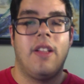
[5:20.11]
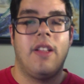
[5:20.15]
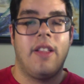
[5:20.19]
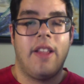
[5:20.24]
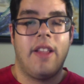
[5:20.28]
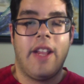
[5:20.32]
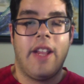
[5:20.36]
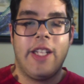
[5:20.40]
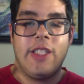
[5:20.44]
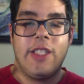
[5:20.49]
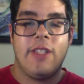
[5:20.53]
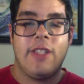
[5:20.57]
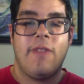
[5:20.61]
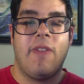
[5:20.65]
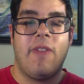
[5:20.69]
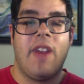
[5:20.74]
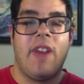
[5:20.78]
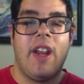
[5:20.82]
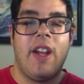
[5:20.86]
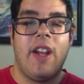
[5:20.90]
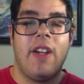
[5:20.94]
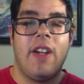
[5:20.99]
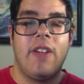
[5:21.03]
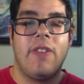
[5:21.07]
It's
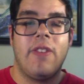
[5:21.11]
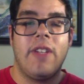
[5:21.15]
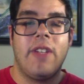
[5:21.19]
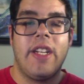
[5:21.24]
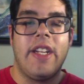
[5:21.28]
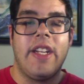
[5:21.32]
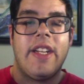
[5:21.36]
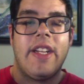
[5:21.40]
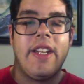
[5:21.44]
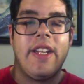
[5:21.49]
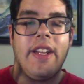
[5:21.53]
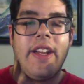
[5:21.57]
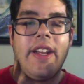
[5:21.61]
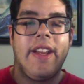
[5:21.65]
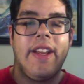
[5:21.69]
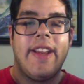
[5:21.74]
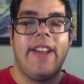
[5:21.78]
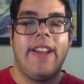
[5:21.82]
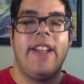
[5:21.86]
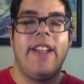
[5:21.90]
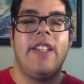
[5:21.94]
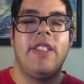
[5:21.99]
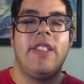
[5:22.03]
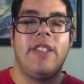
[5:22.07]
very
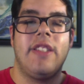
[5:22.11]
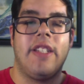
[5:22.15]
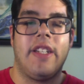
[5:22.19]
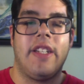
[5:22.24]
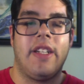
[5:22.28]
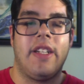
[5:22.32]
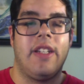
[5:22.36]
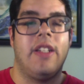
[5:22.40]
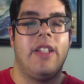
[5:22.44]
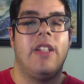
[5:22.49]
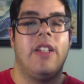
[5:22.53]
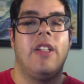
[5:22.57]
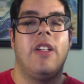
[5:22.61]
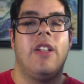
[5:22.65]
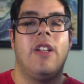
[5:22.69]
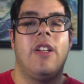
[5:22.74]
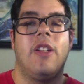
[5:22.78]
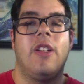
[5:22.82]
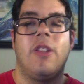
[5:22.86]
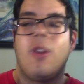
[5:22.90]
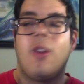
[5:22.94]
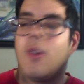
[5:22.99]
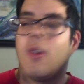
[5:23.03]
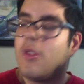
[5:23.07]
easy.
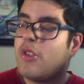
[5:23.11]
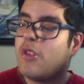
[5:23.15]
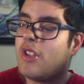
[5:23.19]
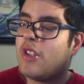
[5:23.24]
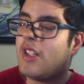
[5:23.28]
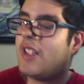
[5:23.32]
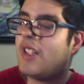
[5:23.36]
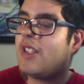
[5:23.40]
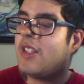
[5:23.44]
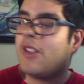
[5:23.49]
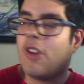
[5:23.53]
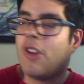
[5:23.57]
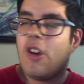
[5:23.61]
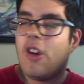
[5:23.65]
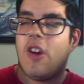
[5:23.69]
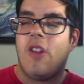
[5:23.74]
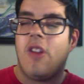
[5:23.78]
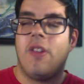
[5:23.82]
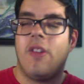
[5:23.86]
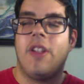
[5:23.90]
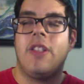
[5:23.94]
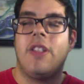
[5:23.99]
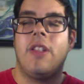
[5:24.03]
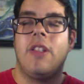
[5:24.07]
Don't just
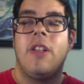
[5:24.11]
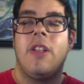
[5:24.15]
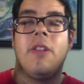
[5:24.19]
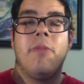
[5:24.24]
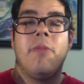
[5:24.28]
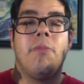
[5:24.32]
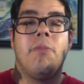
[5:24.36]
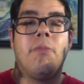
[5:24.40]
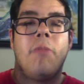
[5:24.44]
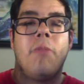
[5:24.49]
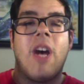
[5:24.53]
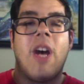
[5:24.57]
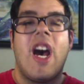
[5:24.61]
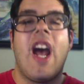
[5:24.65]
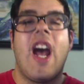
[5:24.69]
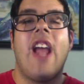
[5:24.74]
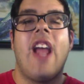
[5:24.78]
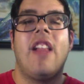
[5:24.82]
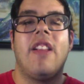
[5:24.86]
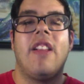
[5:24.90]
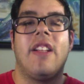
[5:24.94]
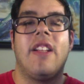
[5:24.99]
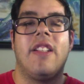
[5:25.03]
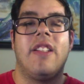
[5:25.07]
call it
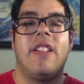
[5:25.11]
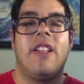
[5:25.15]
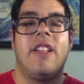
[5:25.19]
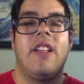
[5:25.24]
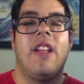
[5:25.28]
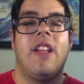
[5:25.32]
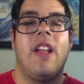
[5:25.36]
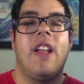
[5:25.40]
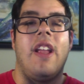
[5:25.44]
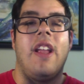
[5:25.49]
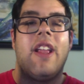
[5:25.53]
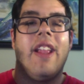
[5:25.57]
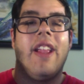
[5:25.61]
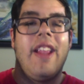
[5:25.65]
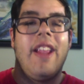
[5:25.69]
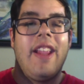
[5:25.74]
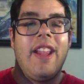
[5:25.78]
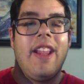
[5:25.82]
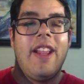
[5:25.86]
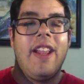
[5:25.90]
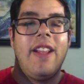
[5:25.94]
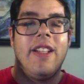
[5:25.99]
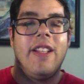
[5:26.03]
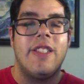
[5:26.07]
pilot.
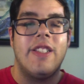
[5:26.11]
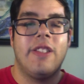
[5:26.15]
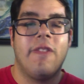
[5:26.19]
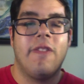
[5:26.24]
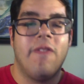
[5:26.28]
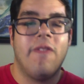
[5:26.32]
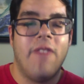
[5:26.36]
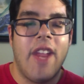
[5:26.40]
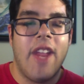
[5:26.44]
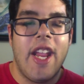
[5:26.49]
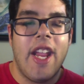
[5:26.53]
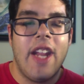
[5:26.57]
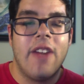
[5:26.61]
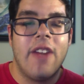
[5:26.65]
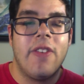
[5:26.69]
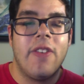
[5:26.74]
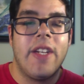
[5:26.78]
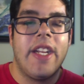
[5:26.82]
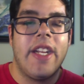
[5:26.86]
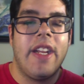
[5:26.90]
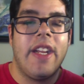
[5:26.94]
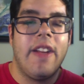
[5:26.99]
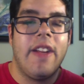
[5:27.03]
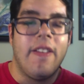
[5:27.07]
It is
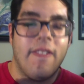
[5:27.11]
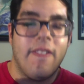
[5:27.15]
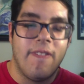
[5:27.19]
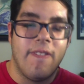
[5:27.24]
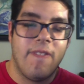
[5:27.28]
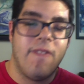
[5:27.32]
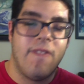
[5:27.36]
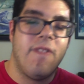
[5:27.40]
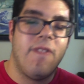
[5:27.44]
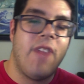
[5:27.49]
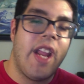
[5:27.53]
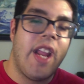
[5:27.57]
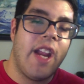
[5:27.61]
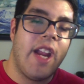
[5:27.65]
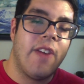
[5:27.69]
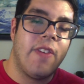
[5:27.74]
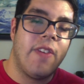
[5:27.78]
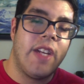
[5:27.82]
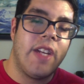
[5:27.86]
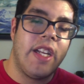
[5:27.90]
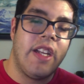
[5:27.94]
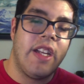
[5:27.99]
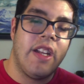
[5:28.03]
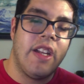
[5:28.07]
very,
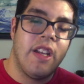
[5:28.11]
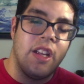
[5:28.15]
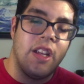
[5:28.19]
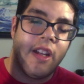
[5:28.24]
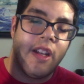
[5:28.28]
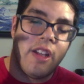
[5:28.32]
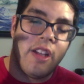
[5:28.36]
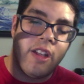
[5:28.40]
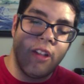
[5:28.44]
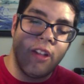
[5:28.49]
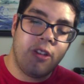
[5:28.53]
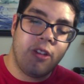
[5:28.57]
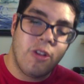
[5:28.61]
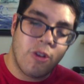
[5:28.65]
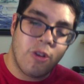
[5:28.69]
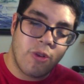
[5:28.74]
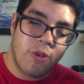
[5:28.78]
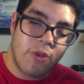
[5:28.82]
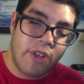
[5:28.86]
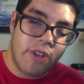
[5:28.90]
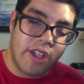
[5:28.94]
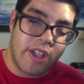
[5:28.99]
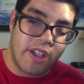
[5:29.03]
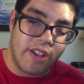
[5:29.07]
very
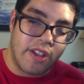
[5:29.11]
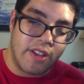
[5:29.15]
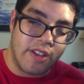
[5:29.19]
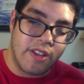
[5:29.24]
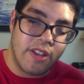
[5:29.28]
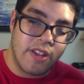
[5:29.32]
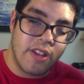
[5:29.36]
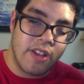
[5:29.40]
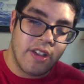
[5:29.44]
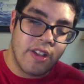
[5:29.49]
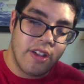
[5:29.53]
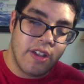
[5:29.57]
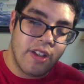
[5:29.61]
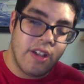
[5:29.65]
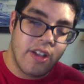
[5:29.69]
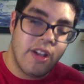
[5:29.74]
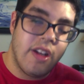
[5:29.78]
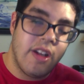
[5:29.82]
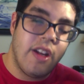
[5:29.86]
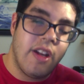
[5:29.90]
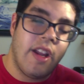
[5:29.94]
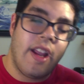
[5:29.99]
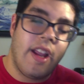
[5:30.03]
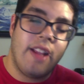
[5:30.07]
annoying
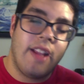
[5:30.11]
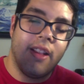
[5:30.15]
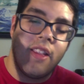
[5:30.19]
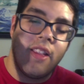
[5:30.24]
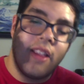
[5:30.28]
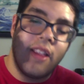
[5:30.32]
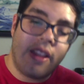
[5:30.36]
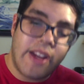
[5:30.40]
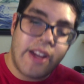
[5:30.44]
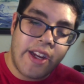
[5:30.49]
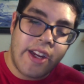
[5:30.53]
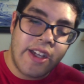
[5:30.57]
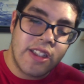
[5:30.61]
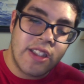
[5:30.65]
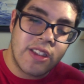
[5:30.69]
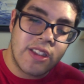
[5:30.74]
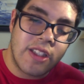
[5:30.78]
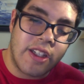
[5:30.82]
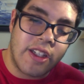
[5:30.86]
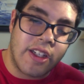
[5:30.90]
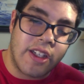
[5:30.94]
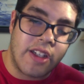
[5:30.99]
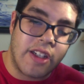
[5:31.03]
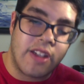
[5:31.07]
and
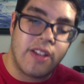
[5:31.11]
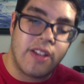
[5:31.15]
lazy.